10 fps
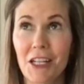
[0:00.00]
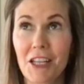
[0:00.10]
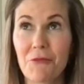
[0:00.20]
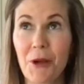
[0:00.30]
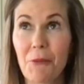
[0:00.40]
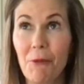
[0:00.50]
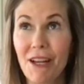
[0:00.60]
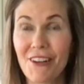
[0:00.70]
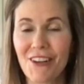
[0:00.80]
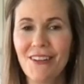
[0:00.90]
giveaway
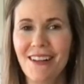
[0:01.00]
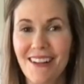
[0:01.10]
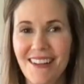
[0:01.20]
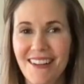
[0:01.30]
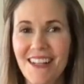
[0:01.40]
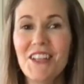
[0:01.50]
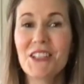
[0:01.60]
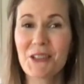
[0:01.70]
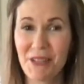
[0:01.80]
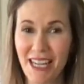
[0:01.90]
winner
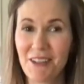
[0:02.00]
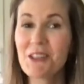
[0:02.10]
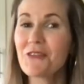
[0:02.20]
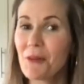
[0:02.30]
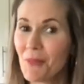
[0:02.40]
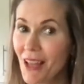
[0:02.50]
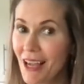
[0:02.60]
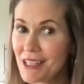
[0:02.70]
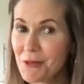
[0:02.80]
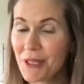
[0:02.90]
to announce from
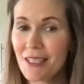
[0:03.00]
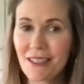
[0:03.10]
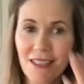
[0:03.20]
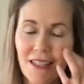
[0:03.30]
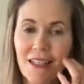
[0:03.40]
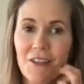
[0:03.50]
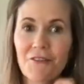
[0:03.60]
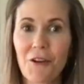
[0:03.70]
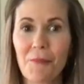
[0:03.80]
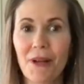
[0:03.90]
last week
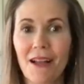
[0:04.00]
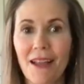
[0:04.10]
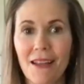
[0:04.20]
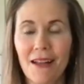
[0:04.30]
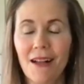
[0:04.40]
from my